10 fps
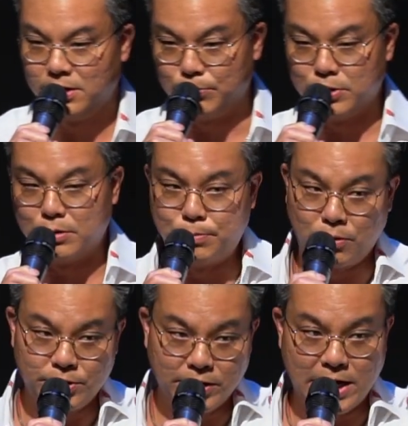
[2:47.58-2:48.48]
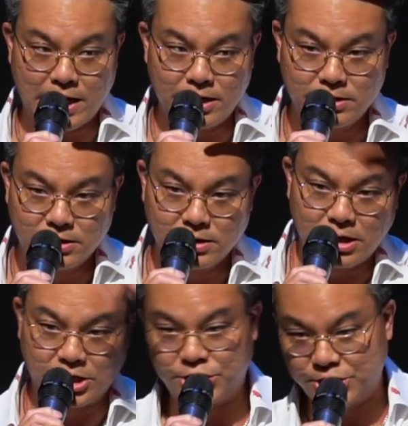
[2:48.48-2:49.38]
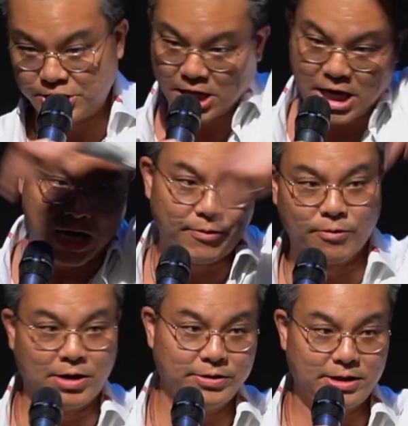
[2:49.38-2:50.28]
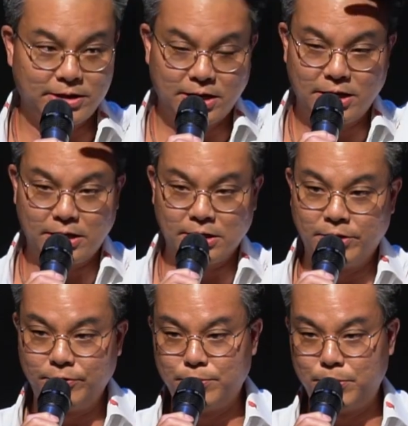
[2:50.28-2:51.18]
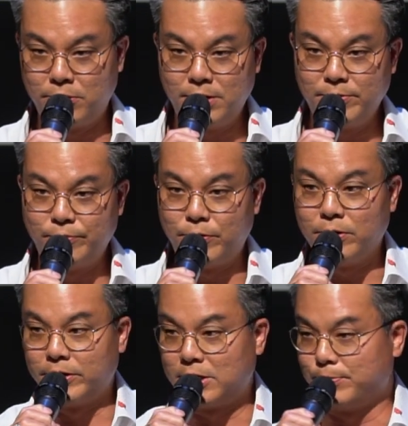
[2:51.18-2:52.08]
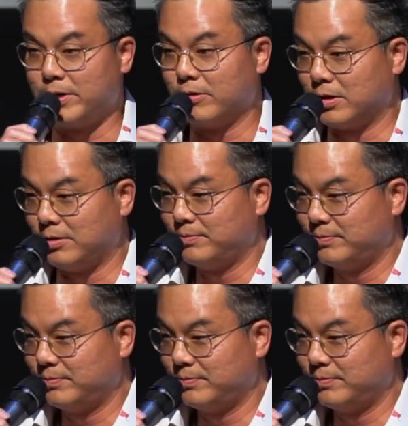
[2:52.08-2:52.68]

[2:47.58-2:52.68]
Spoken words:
You put a bow on your head, you shave around it, you lift the bow up, and voila, that's my haircut.